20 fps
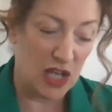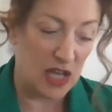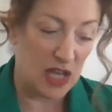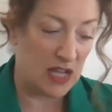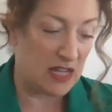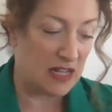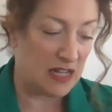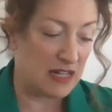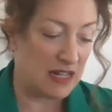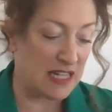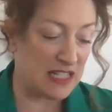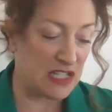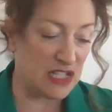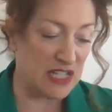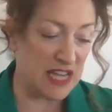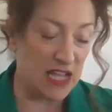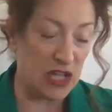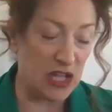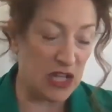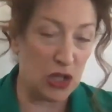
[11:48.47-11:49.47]
Let's take a
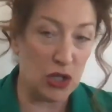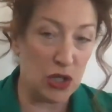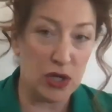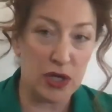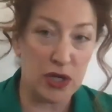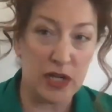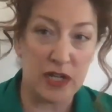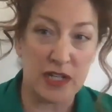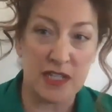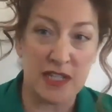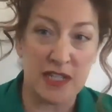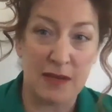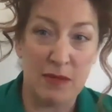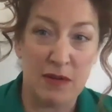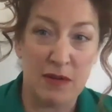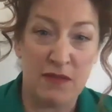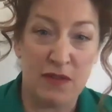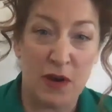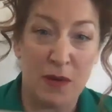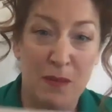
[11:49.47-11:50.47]
look at some of our
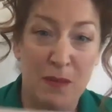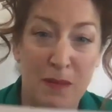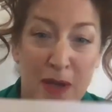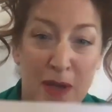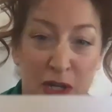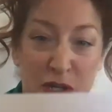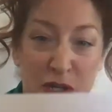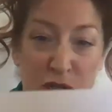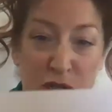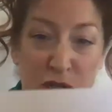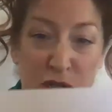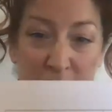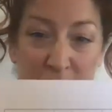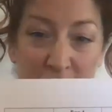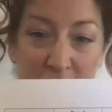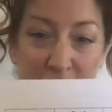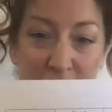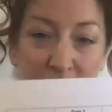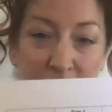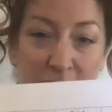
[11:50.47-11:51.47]
measurements.
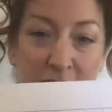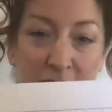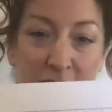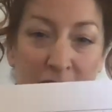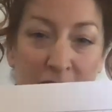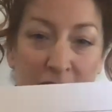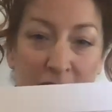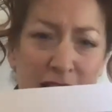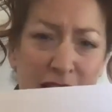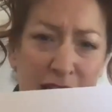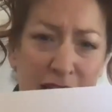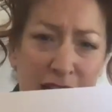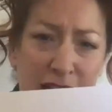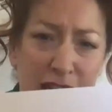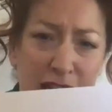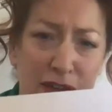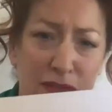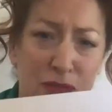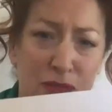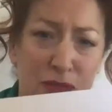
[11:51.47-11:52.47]
Let's think of
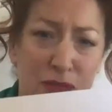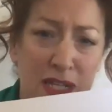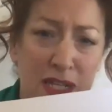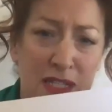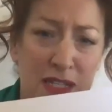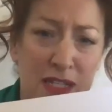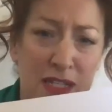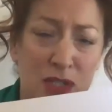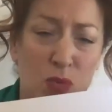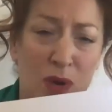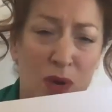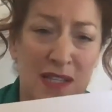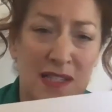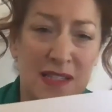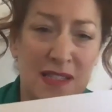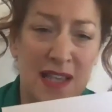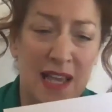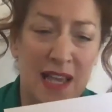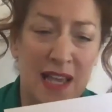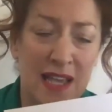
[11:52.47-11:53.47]
reasons why
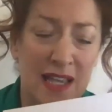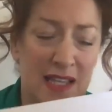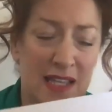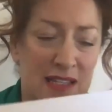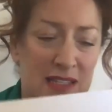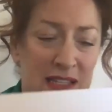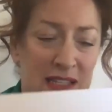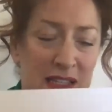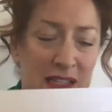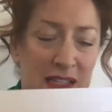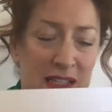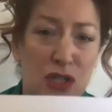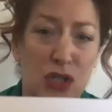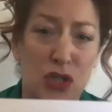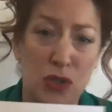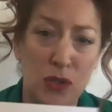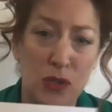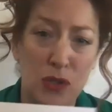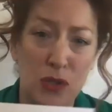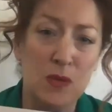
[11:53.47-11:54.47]
scientists use
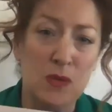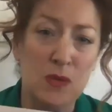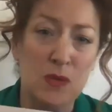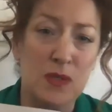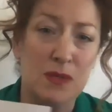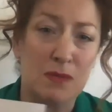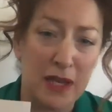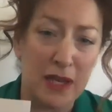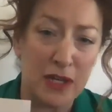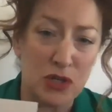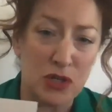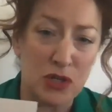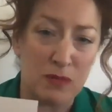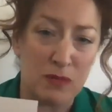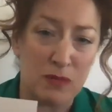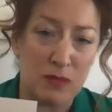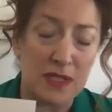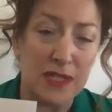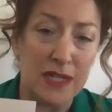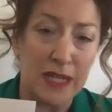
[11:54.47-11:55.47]
measurements in
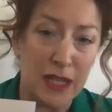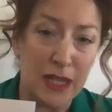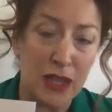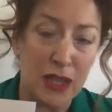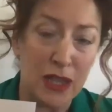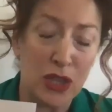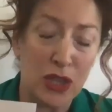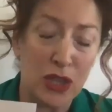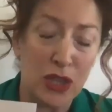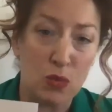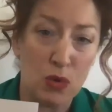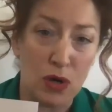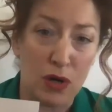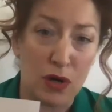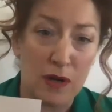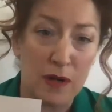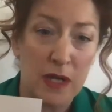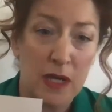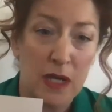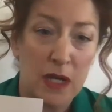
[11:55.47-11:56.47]
their work.
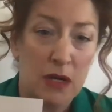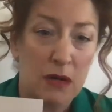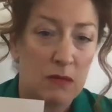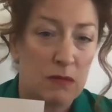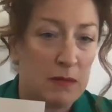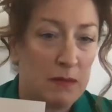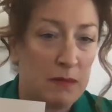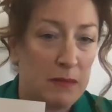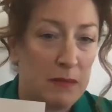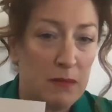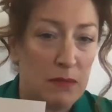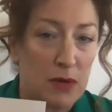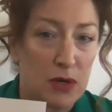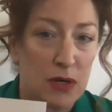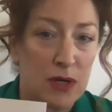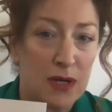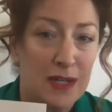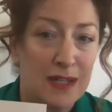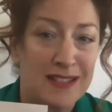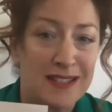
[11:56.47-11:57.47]
Remember,
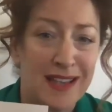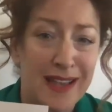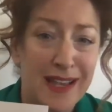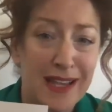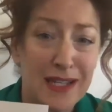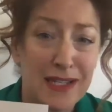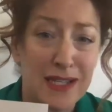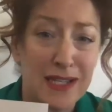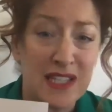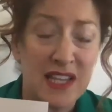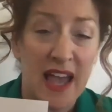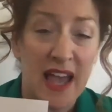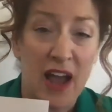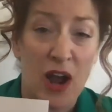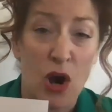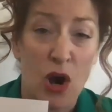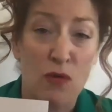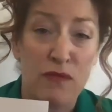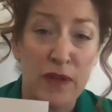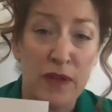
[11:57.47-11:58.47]
scientists are
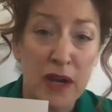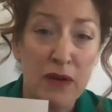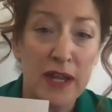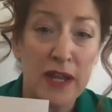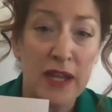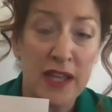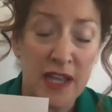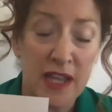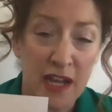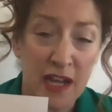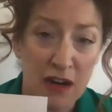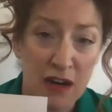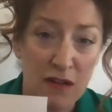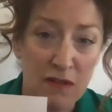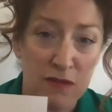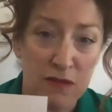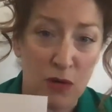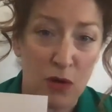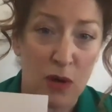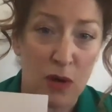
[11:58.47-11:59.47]
very careful
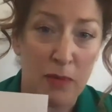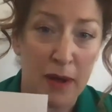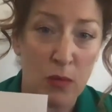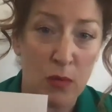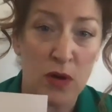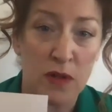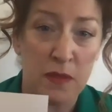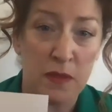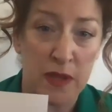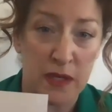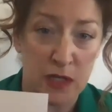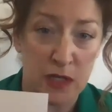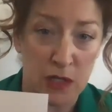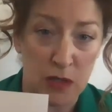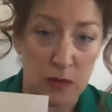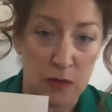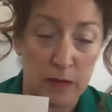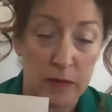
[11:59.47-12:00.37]
about what they do.